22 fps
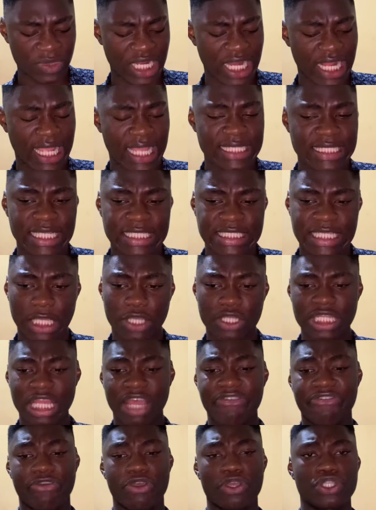Like I said, there are
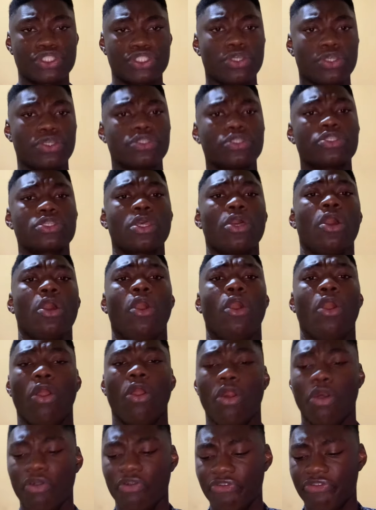other functions
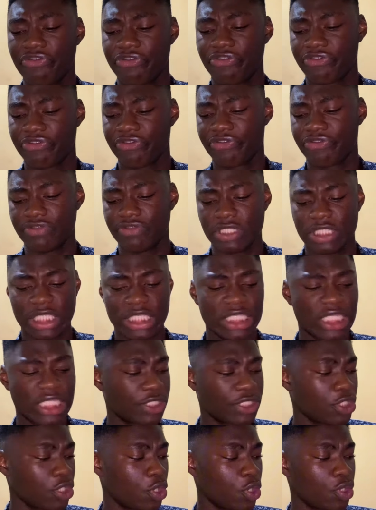of this
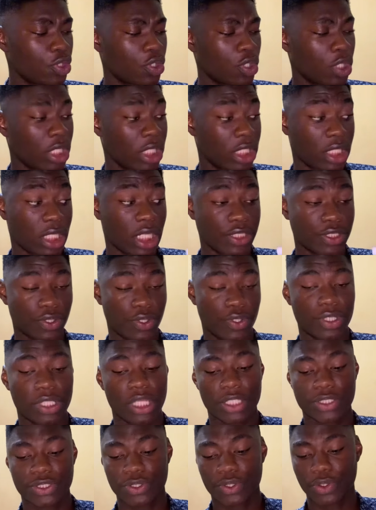
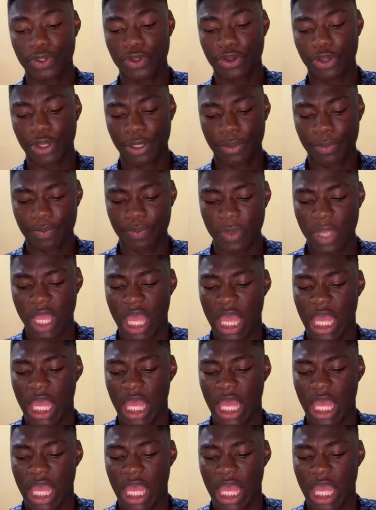ketoconazole cream.